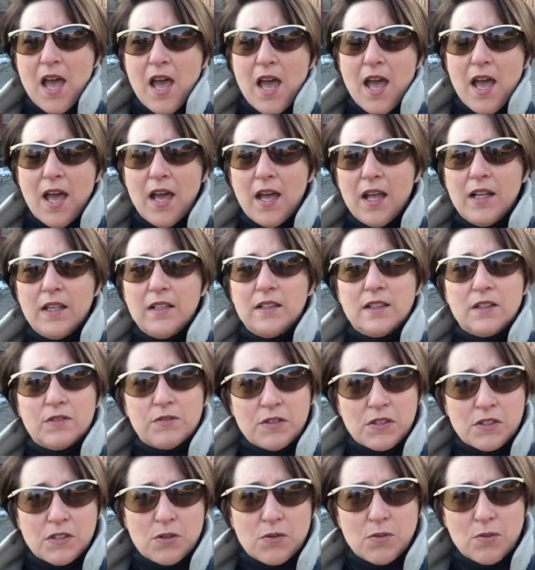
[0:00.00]
And the
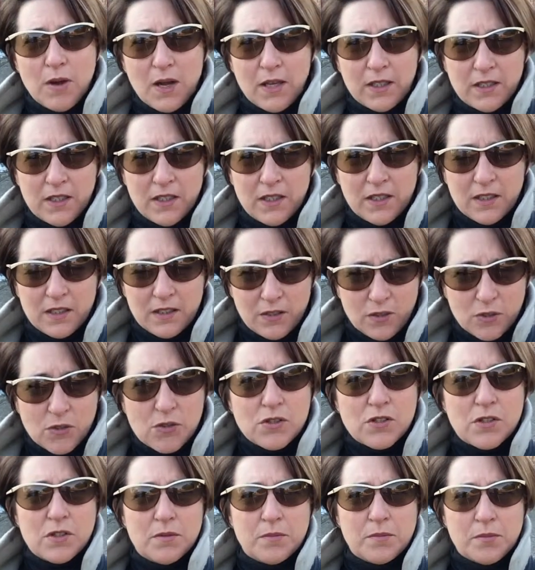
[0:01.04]
reason why they use
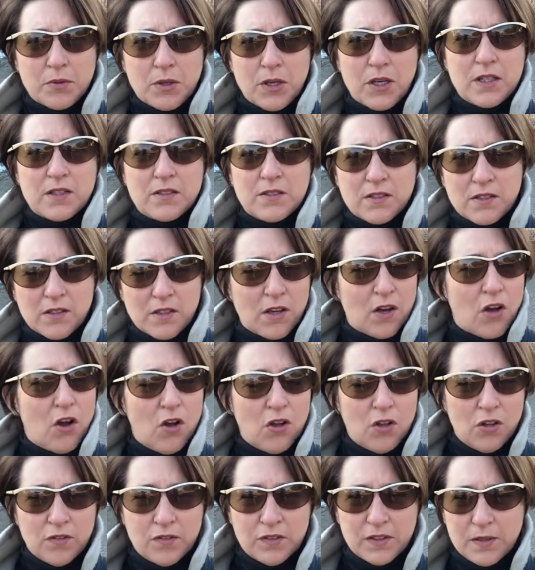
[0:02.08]
the bricks
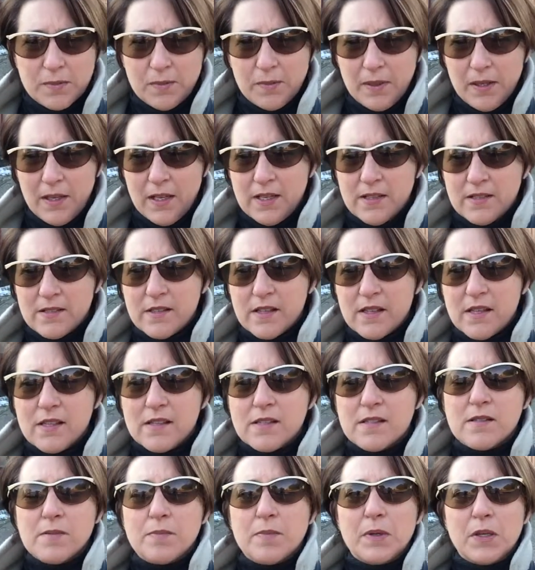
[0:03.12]
all over the place
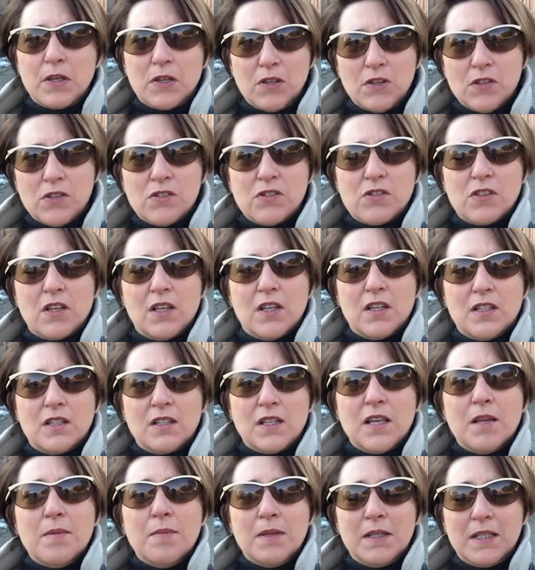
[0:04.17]
is because it
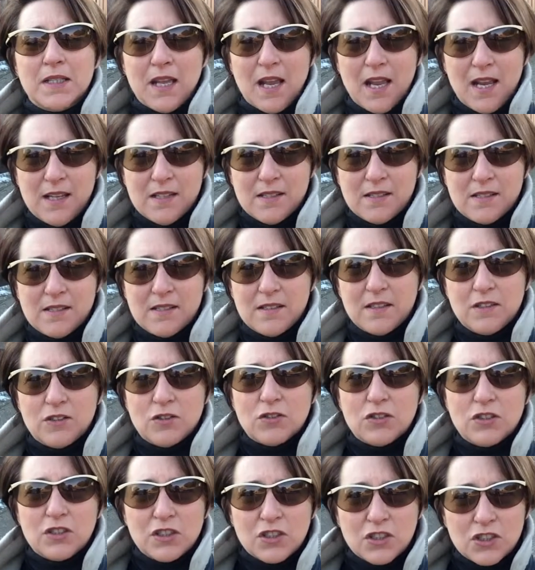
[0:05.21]
imitates the
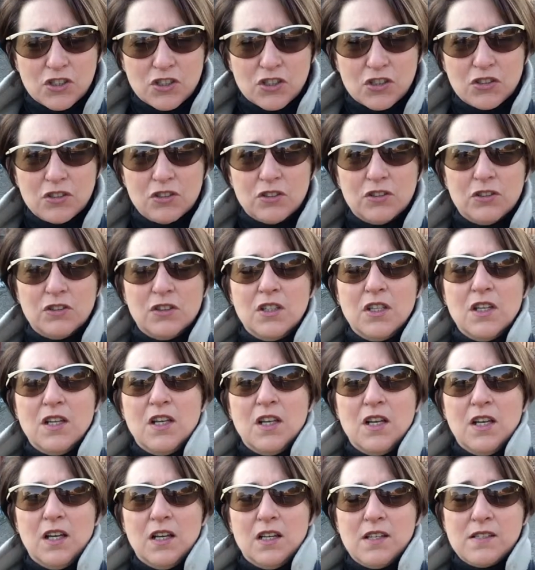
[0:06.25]
traditional
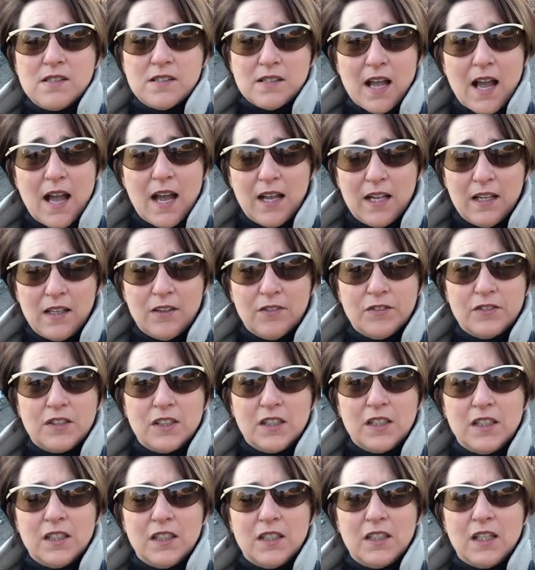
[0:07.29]
style of
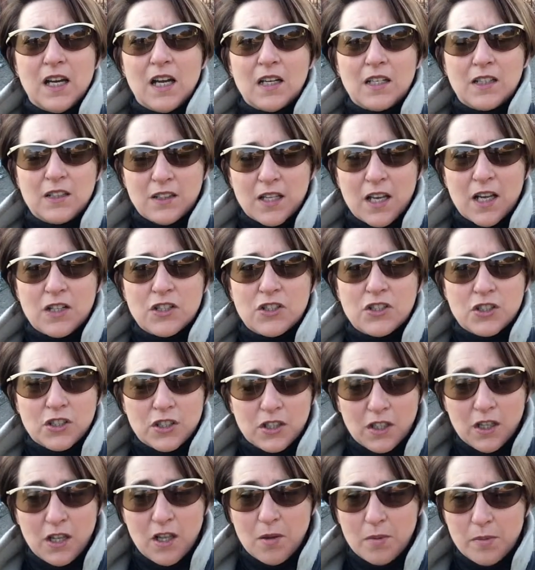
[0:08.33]
the architecture
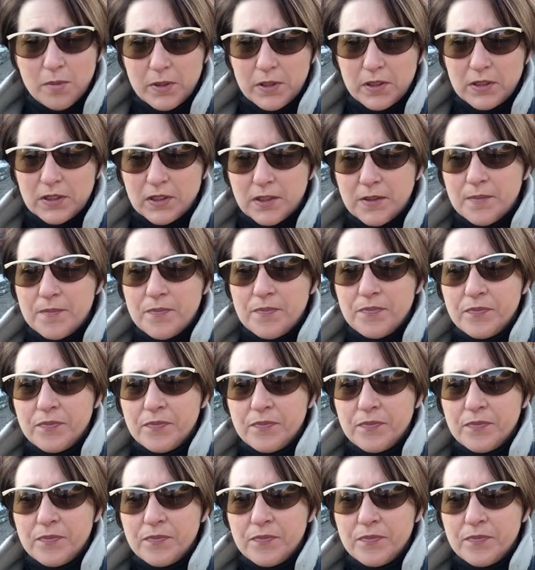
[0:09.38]
in Lombardy.